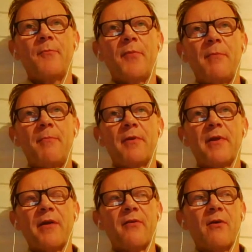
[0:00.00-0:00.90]
people
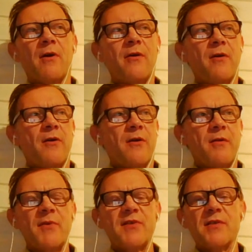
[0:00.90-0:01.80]
that are
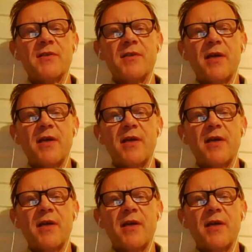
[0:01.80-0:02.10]
in business